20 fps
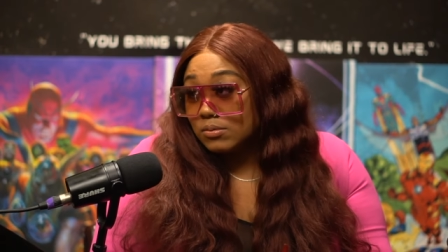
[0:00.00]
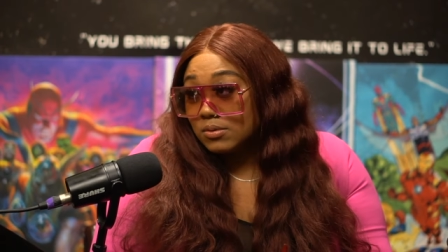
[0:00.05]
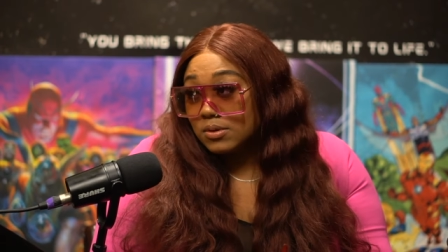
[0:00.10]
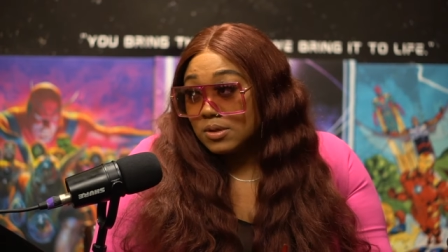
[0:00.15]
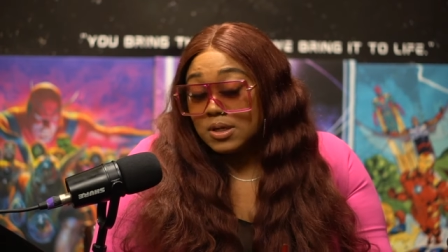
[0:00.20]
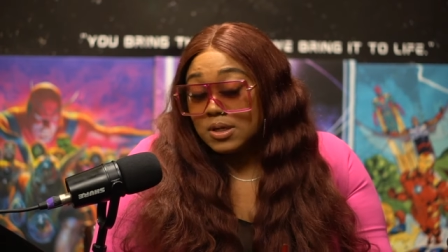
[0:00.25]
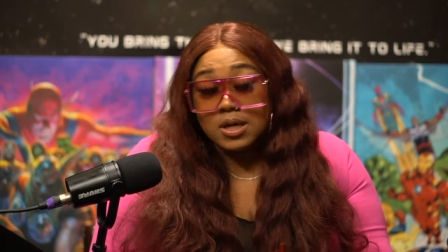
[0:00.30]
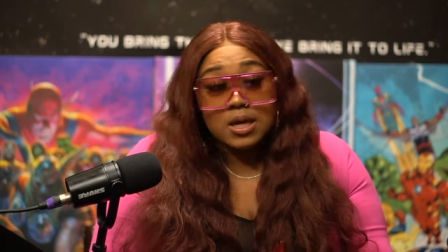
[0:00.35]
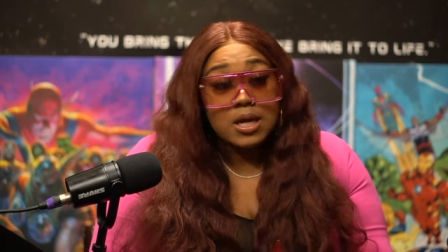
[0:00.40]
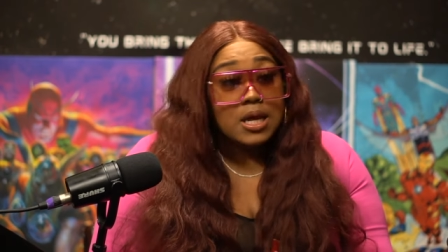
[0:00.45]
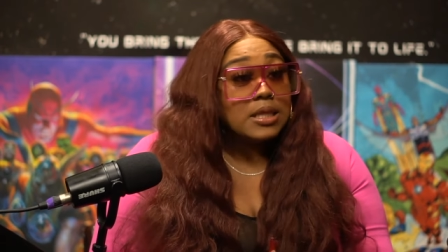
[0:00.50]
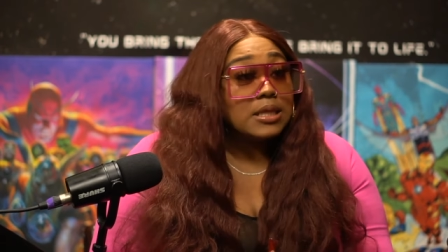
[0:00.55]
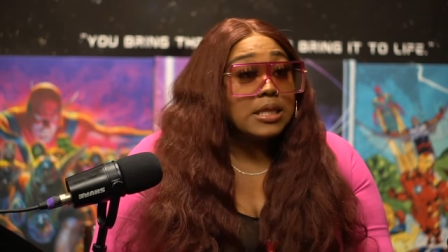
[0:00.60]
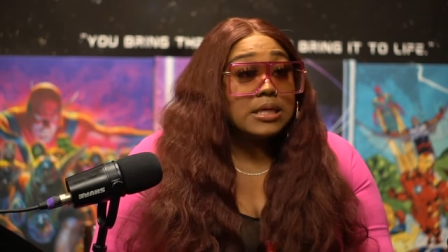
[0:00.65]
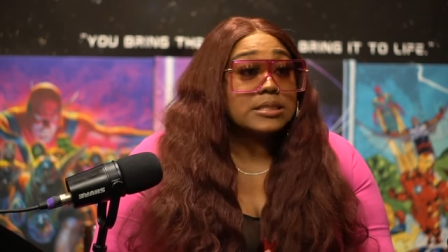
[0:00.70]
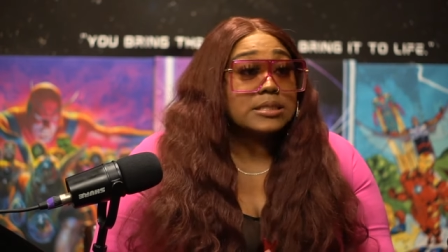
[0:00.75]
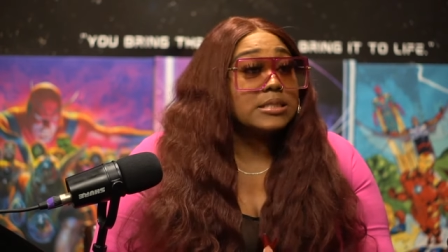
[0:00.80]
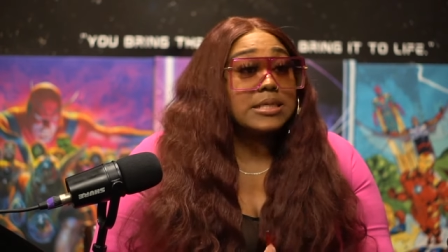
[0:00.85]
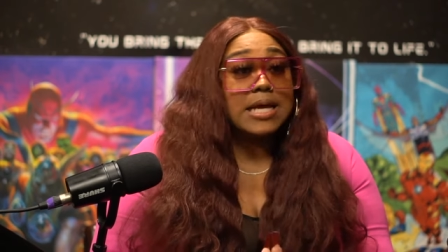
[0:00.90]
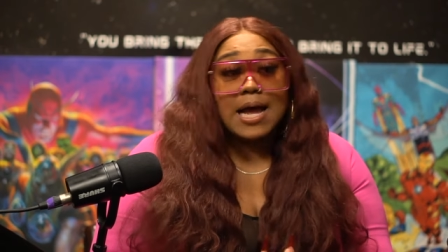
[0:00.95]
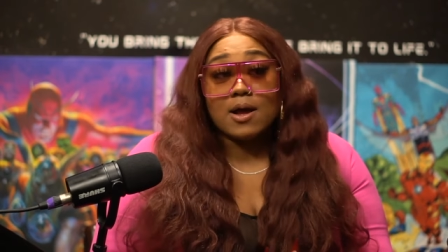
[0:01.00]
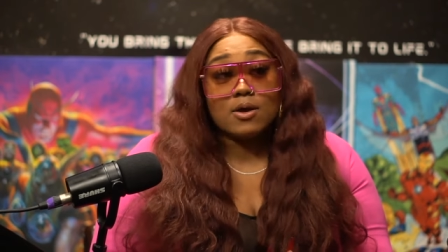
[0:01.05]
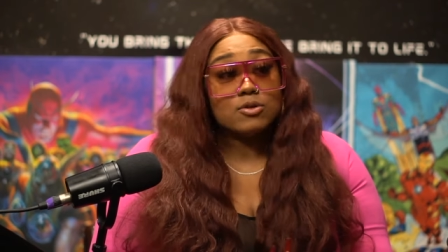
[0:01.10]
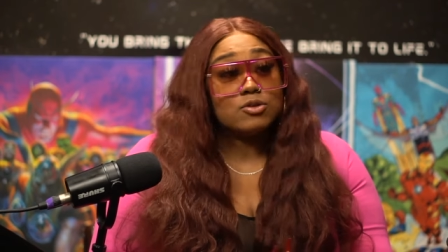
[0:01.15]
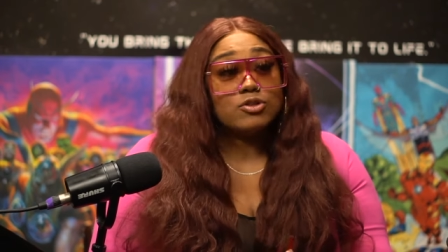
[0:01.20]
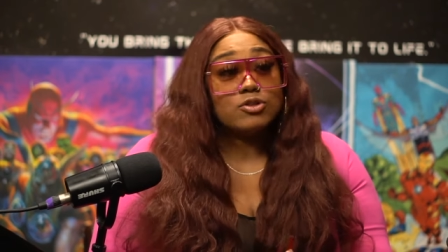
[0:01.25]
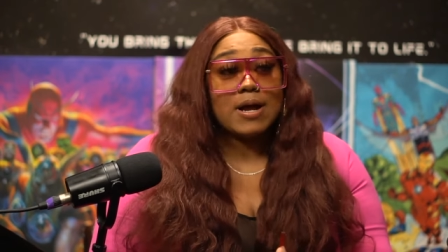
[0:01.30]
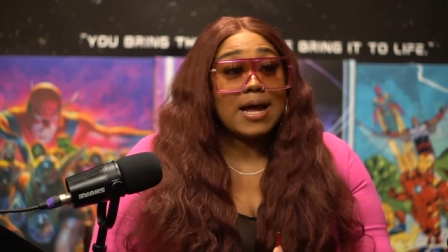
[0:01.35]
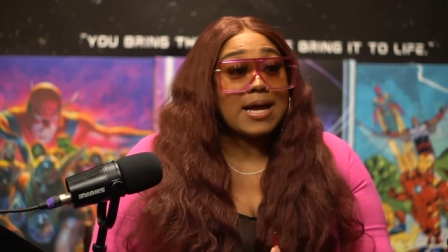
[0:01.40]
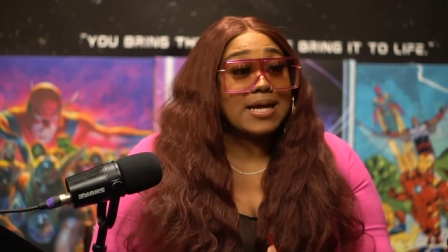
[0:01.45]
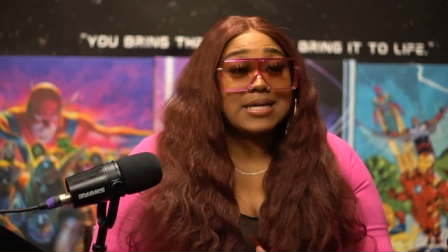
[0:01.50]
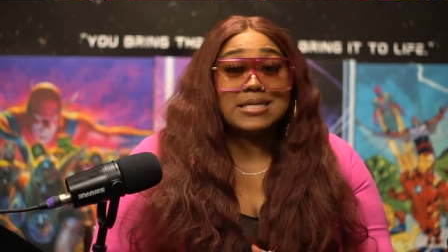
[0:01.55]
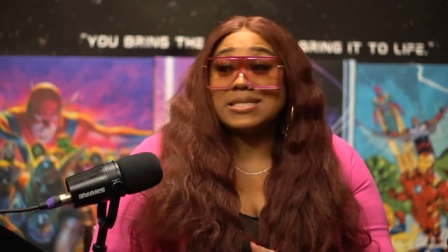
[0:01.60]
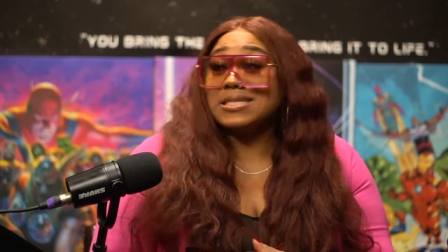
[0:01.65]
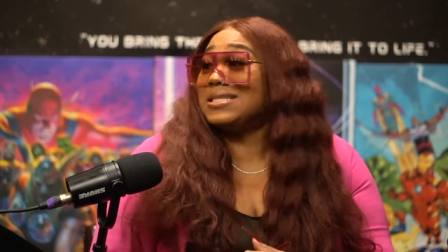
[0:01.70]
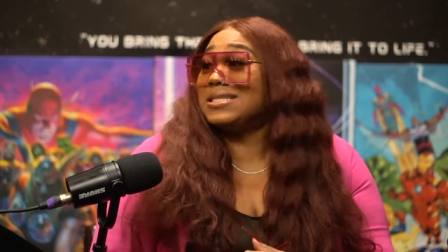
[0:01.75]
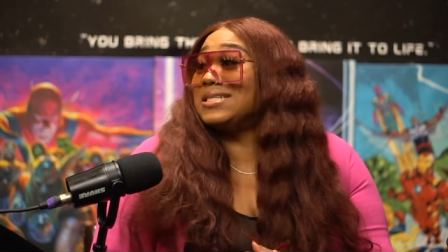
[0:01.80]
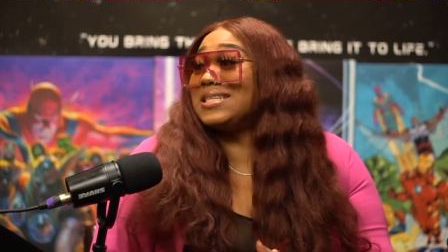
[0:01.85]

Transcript: It better be. The soundtrack is